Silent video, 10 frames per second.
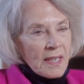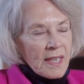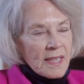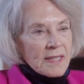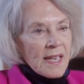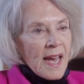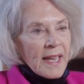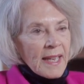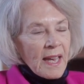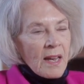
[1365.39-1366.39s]
his
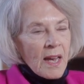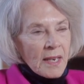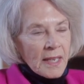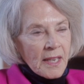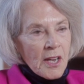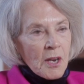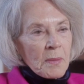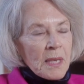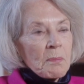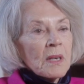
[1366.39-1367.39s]
iconic home
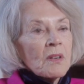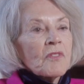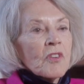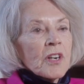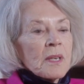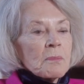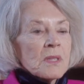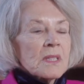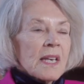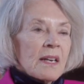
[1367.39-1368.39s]
he built for
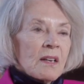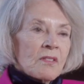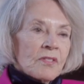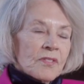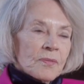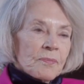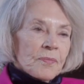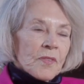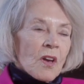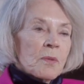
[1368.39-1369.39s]
himself
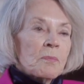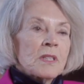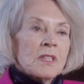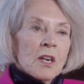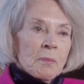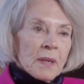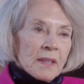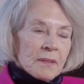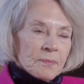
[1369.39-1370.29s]
on Potomac.